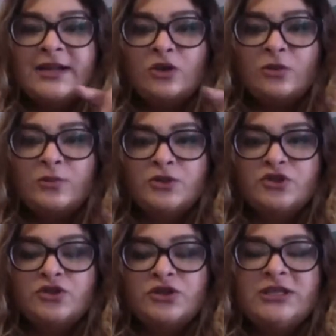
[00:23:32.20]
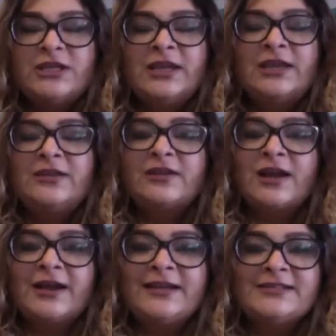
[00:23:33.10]
opportunity and
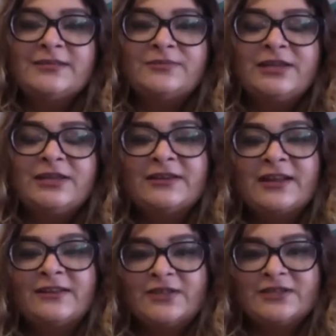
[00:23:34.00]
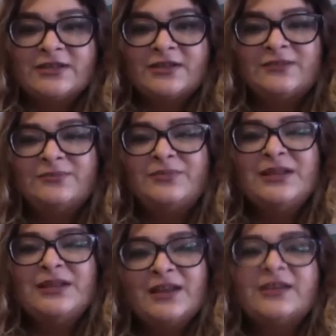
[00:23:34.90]
write something relevant.
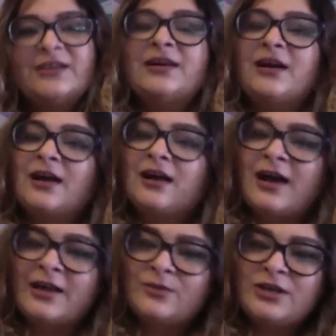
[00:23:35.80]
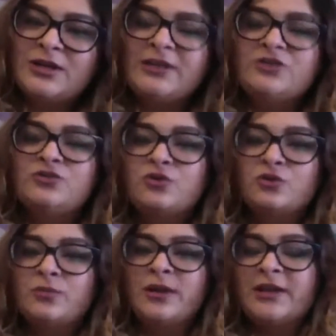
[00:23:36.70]
Be like, I would like to
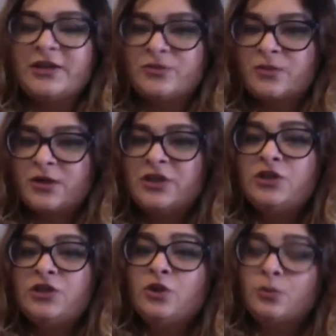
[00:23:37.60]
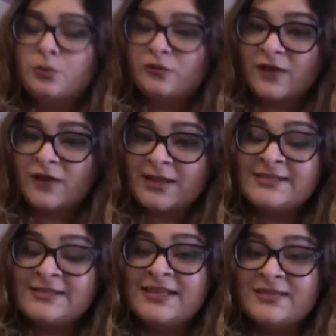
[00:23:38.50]
grow my network. Your profile
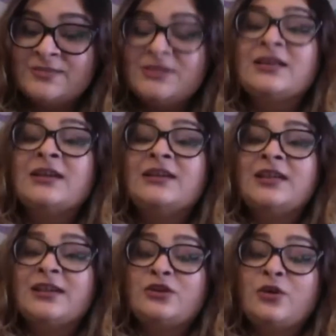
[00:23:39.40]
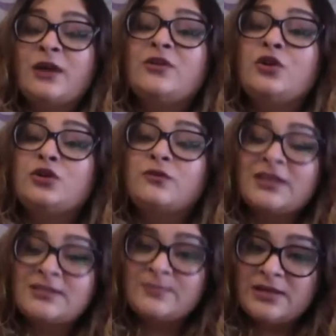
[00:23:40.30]
seems like you have a lot of
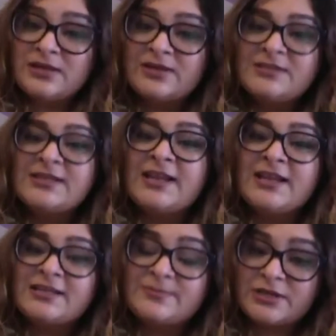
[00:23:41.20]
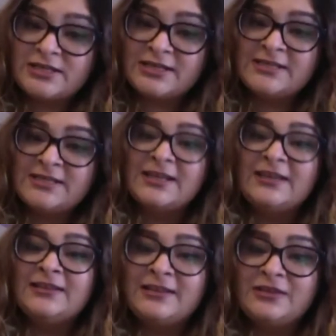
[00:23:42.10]
experience and expertise
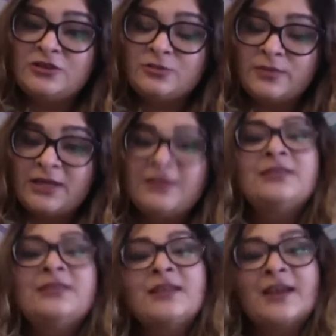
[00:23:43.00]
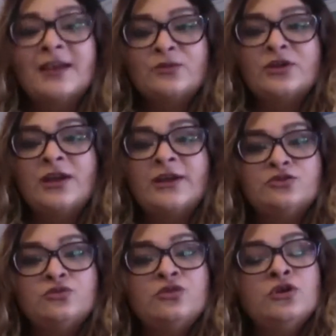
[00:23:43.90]
in the domain that I would like
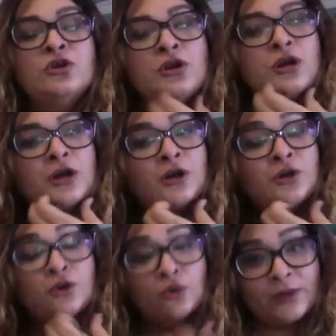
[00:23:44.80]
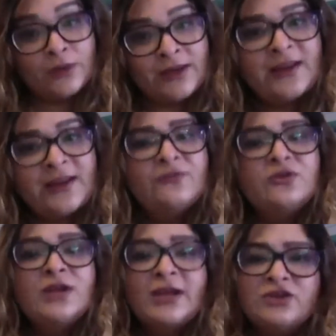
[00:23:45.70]
to grow in, and I
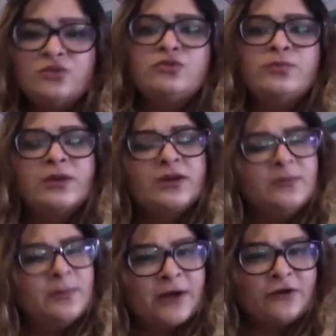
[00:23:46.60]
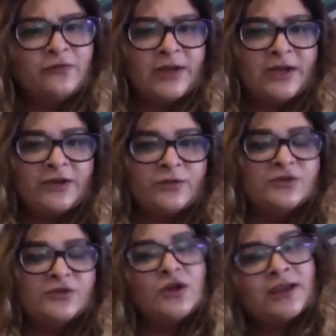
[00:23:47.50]
would like you to become a part of my
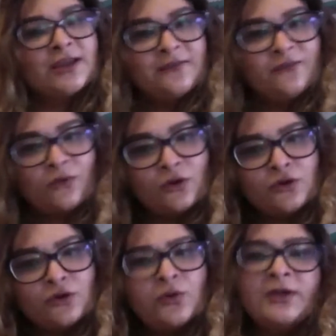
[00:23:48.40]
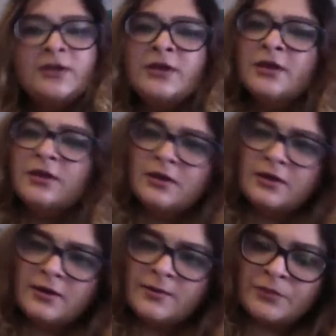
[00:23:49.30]
network so I can follow you and
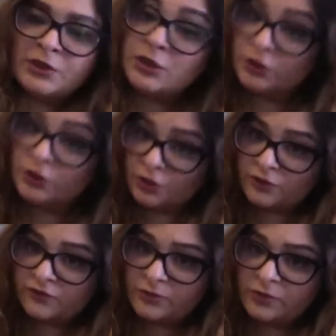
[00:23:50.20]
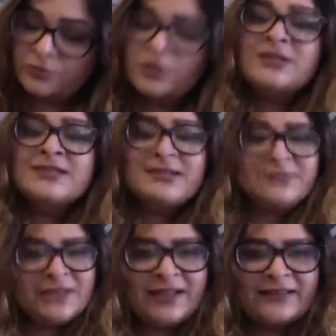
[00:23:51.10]
learn a lot from you.
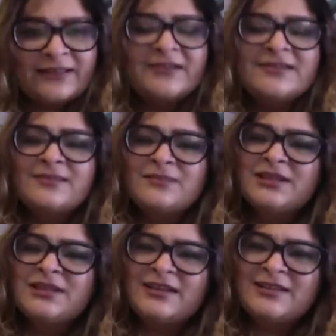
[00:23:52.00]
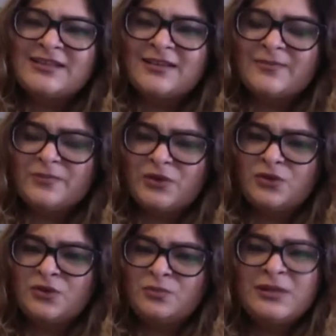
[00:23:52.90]
Something like that, something that is
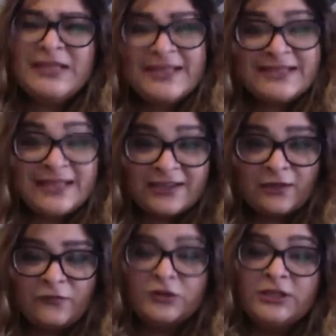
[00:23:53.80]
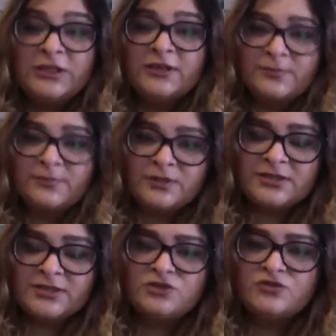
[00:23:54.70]
pleasing for the other
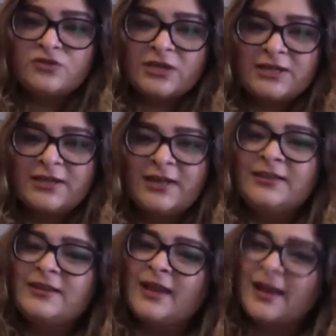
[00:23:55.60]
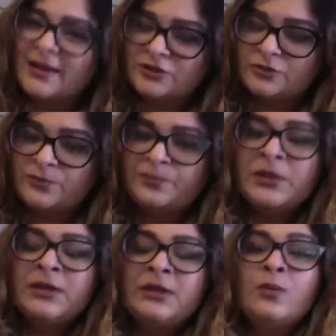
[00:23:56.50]
person to read and then add you.
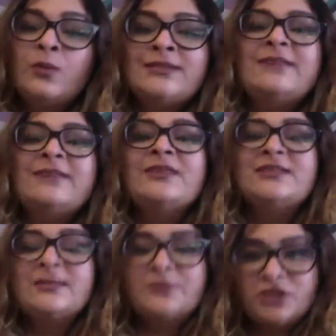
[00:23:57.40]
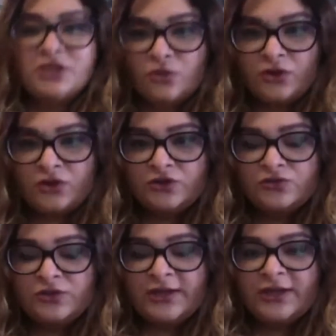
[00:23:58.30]
Once they've accepted you
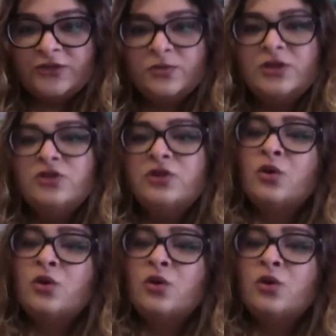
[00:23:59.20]
onto the network, you can